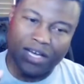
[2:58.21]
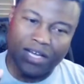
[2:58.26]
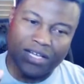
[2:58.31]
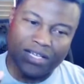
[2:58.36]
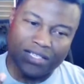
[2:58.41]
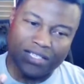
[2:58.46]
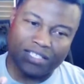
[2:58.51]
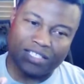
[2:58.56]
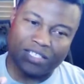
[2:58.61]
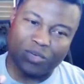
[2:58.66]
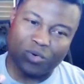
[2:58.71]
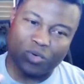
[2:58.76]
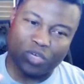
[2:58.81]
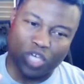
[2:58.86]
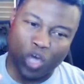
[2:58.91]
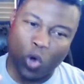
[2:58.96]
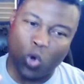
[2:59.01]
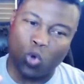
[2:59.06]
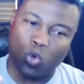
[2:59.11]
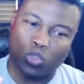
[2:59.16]
This little
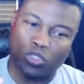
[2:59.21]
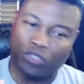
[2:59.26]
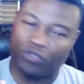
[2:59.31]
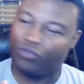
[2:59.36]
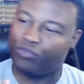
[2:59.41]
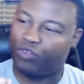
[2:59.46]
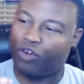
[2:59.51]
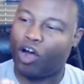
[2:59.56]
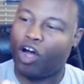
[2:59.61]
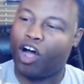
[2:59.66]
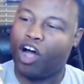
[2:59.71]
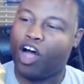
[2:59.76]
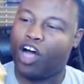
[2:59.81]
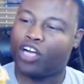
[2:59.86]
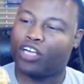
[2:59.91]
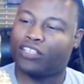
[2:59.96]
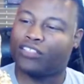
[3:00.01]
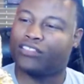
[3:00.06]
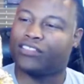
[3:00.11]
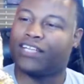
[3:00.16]
golden frog,
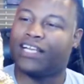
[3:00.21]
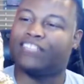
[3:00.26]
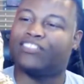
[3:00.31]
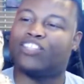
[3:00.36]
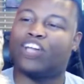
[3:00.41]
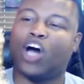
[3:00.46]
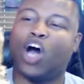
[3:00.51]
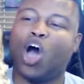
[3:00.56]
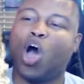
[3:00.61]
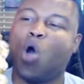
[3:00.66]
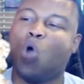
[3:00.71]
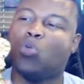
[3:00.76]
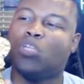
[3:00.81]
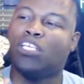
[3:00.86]
that's the only